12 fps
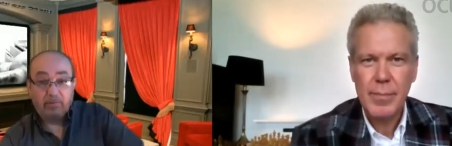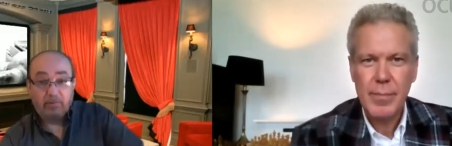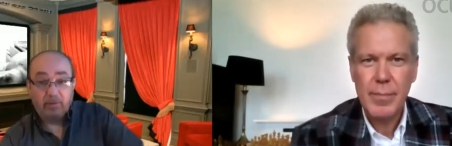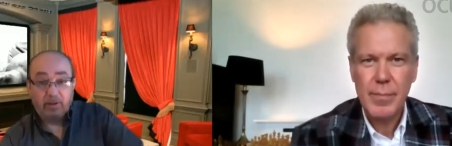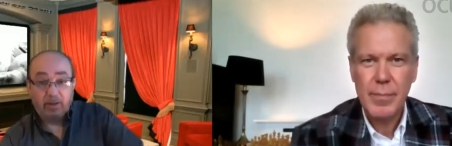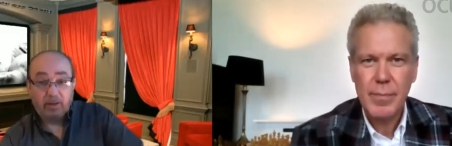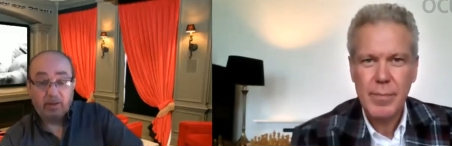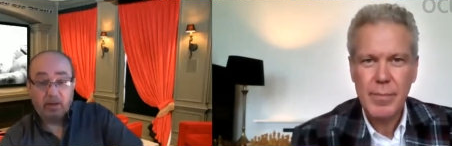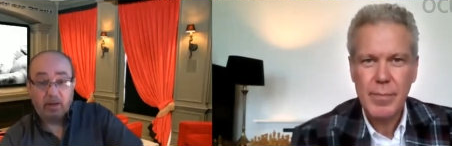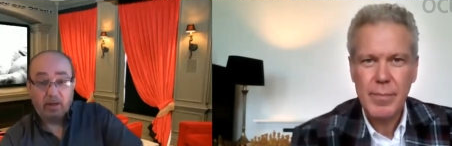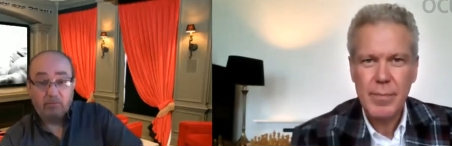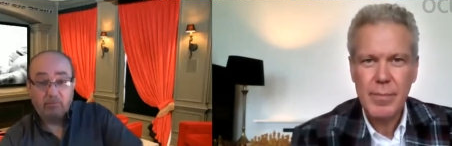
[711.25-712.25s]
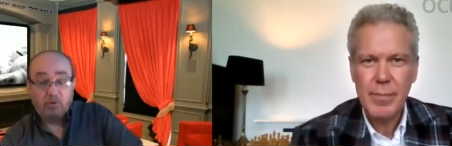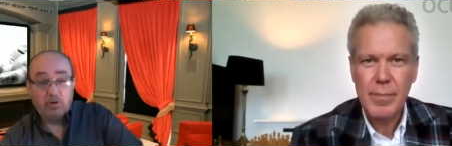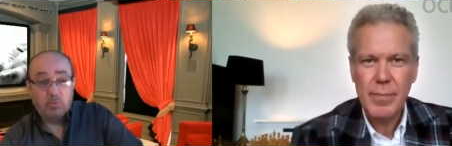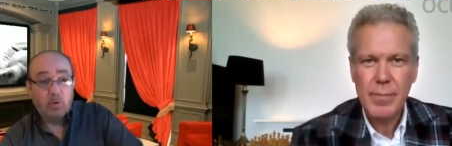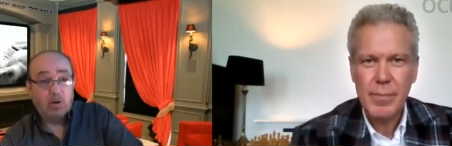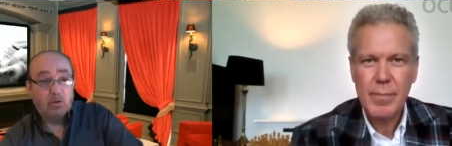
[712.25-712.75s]
Speaker 1: the uh,
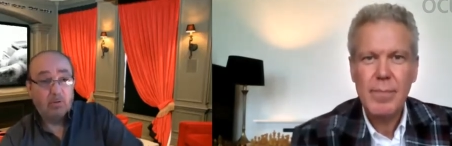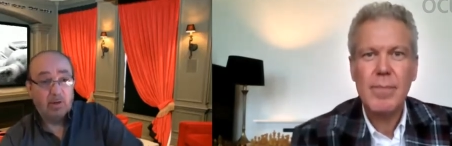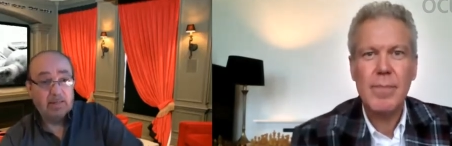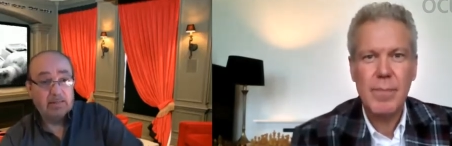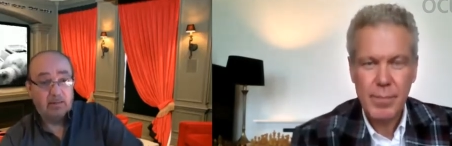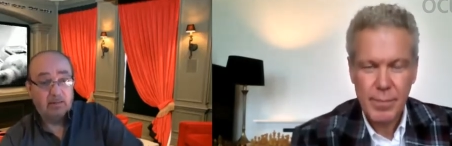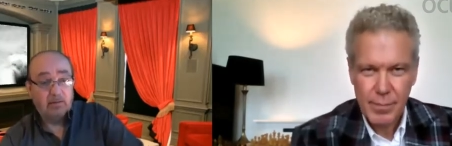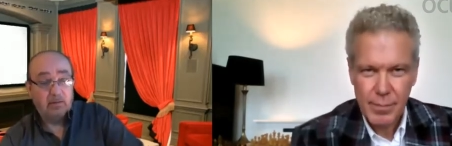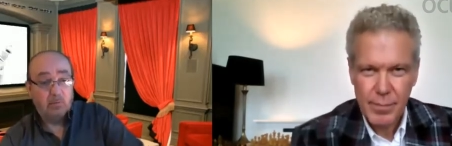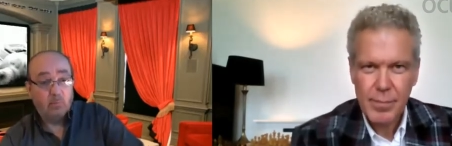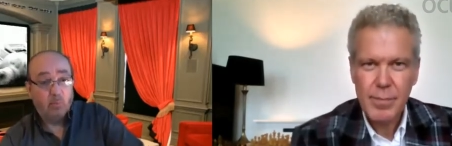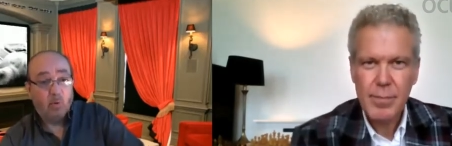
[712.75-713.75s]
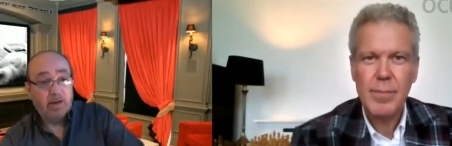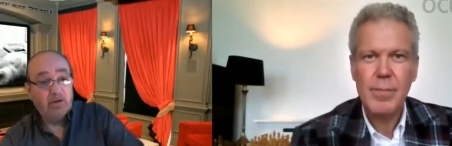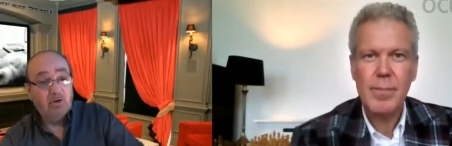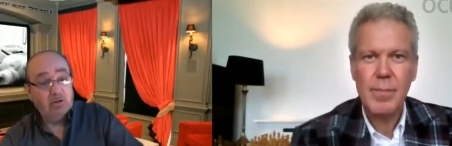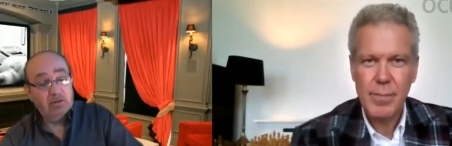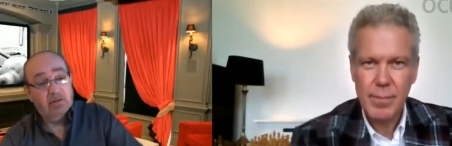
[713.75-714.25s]
Roswell incident and why
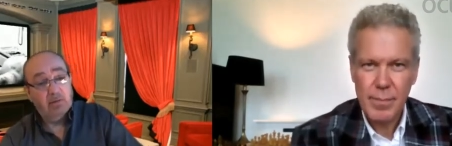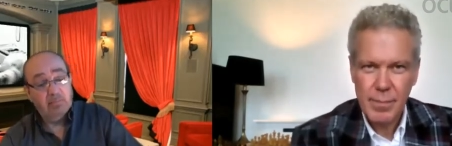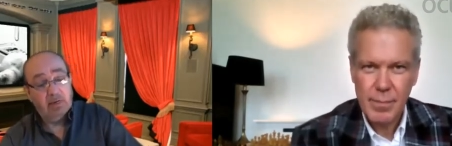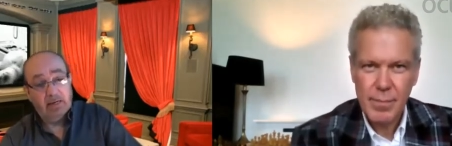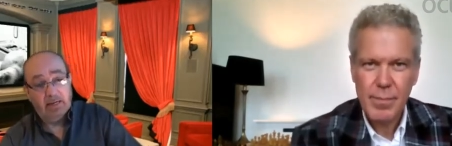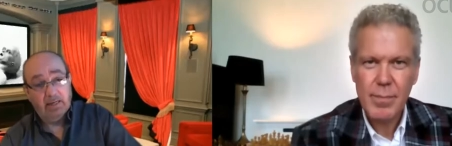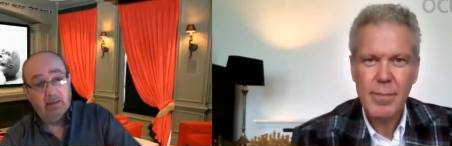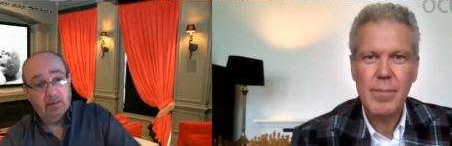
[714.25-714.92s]
not to come clean,